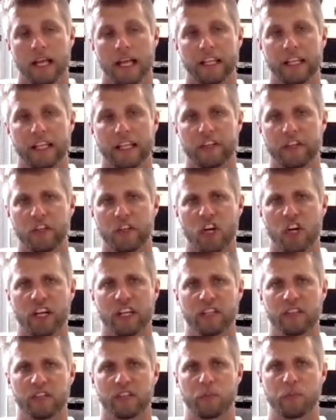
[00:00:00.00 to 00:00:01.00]
And then
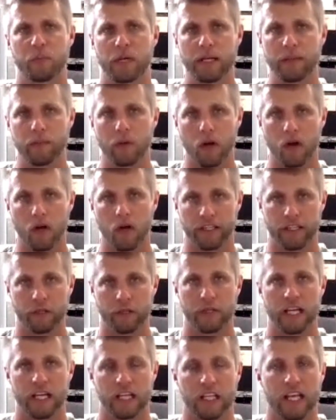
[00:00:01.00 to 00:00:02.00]
during spring ball, I think
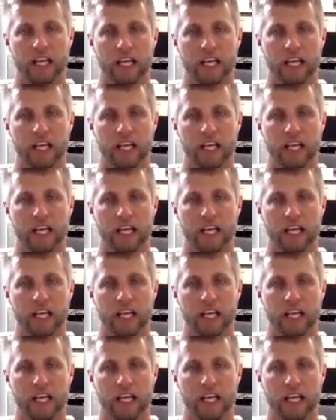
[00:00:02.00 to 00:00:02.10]
we got it